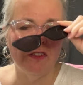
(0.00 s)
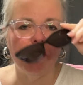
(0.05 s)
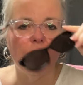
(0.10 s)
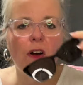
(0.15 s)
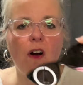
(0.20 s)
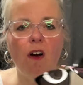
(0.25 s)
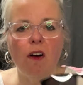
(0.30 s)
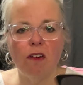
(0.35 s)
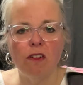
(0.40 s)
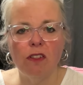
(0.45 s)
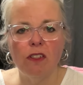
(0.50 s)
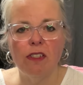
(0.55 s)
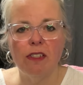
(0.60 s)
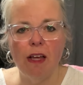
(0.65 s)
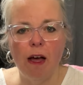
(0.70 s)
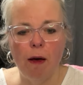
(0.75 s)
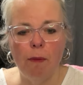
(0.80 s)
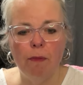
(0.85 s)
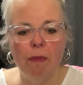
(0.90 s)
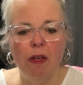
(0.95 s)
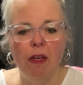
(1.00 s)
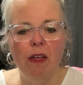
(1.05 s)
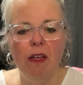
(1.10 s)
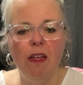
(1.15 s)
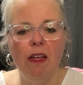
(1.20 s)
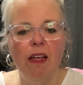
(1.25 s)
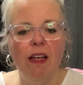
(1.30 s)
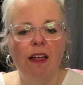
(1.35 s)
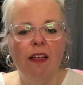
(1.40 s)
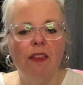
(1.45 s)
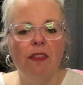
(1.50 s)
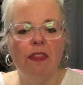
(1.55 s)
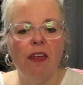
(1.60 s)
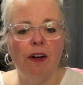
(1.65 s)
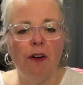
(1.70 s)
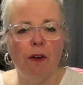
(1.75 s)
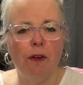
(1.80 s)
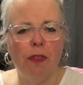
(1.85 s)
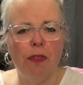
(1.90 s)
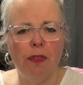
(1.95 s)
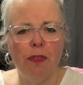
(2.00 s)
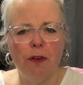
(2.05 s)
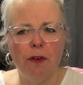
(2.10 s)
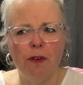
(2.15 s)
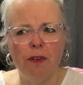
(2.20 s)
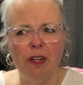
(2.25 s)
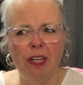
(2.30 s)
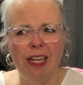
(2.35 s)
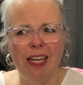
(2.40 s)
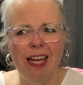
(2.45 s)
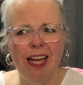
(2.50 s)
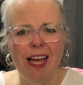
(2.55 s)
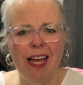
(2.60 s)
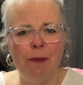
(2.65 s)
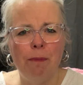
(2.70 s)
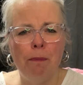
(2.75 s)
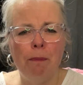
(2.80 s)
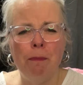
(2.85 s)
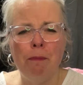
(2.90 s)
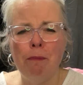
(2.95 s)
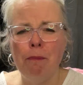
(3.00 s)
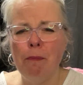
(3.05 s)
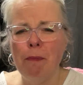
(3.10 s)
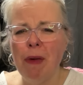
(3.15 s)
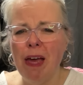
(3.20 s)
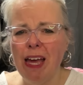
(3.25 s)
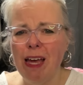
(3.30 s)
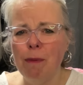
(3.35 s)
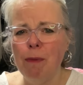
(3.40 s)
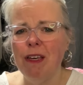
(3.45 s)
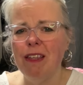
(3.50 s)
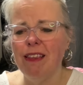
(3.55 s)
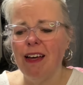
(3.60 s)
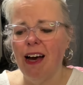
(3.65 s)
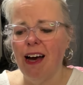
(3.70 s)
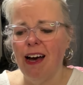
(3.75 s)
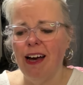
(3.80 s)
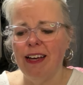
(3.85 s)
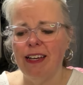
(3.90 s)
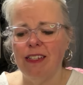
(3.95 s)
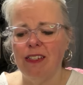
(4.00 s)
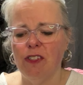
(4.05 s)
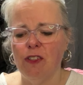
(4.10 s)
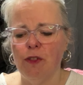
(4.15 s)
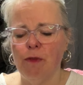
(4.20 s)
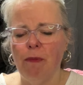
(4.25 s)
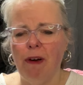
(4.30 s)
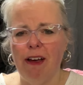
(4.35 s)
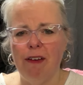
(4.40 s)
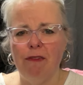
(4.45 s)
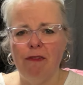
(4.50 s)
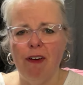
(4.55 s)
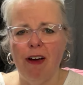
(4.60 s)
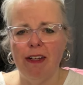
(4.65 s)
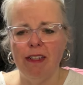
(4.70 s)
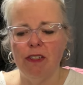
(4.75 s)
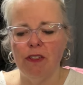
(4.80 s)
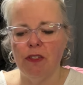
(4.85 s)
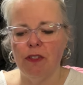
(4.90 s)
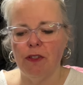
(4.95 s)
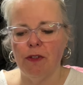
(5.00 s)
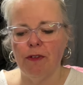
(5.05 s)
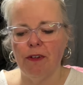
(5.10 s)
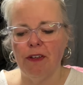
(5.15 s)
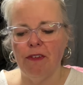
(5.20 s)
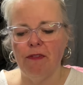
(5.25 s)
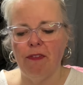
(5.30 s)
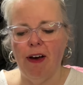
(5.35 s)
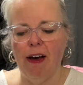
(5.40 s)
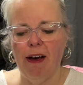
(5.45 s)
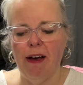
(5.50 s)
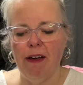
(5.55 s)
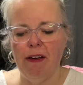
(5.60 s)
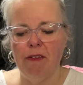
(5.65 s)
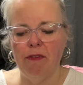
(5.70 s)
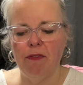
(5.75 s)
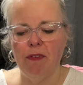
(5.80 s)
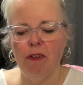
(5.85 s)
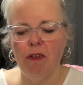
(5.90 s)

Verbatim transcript: There are some that are 30 and maybe the highest you might find is 35.